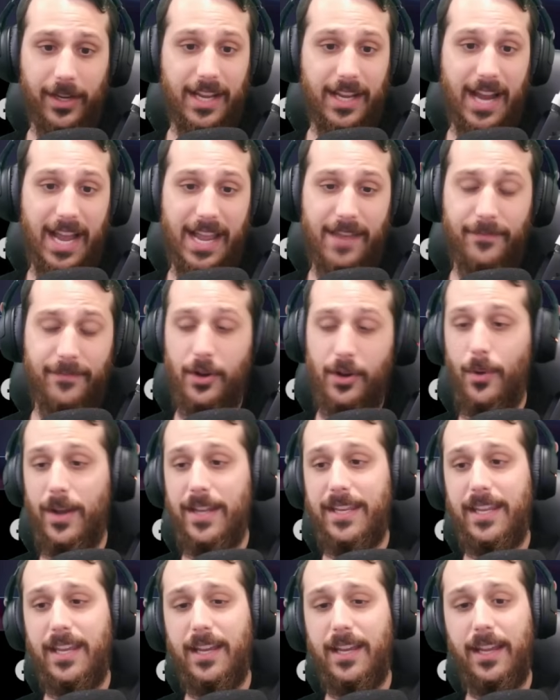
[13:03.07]
I have no
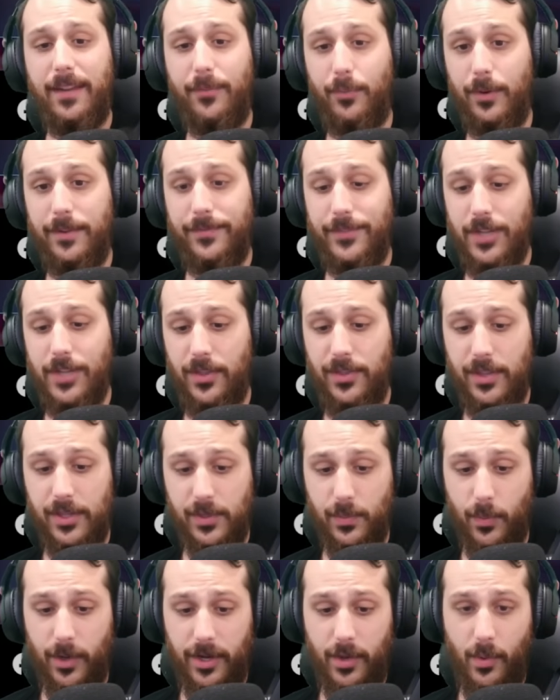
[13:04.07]
idea if we've done
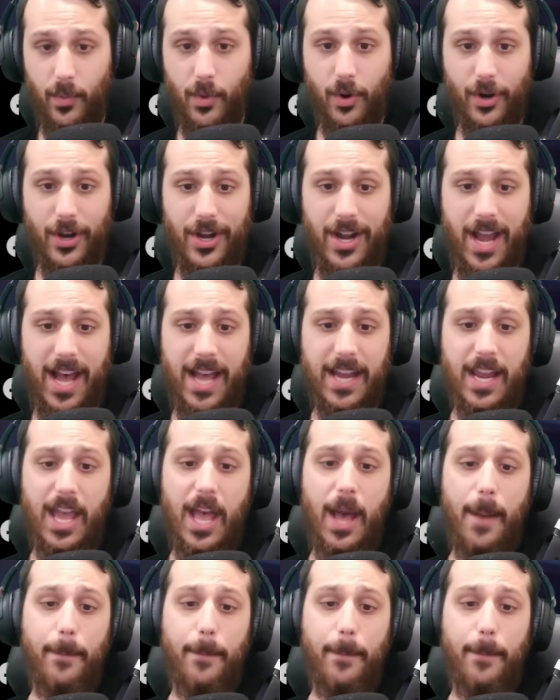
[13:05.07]
this one or not,